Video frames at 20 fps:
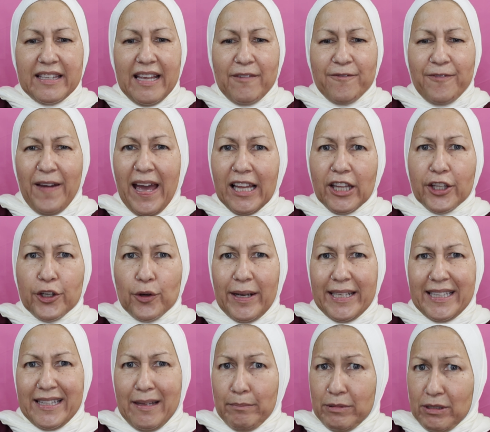
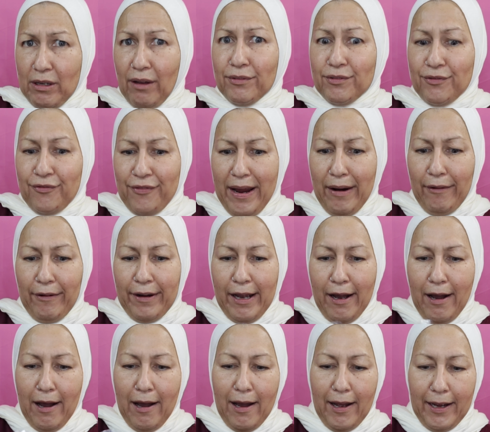evaluate themselves very
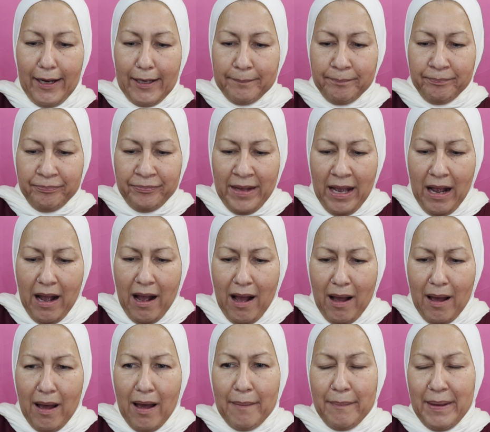high.
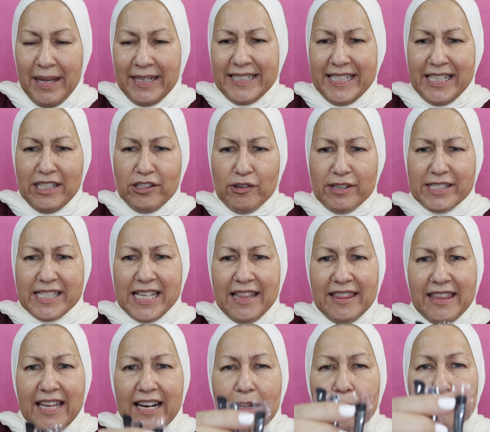And these are
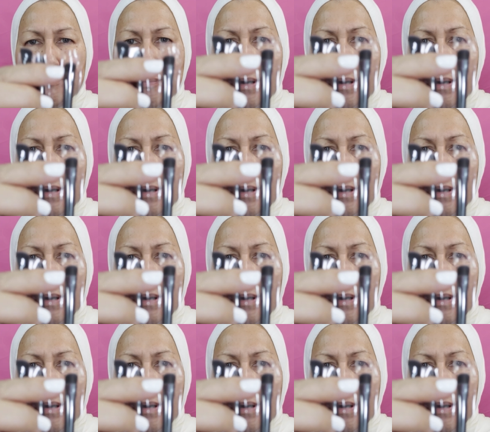synthetic